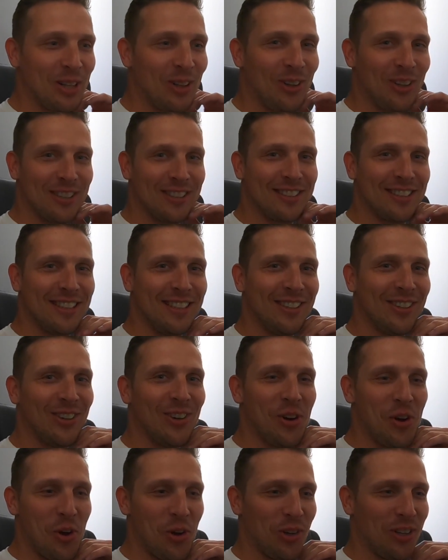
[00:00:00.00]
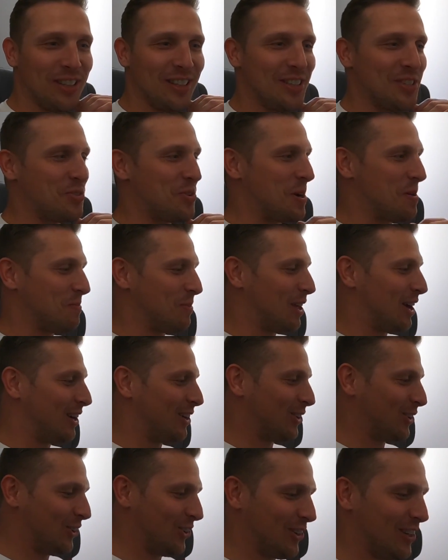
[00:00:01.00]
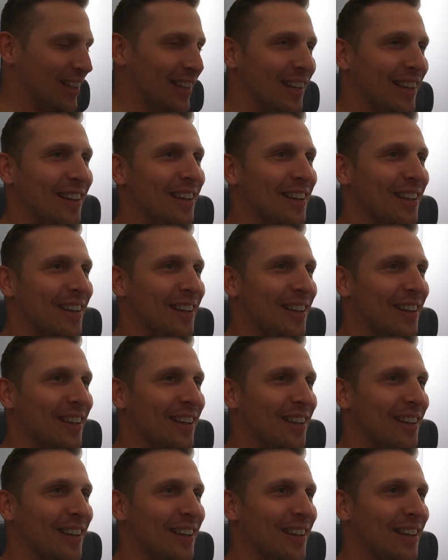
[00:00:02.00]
class here on the Dreamliner.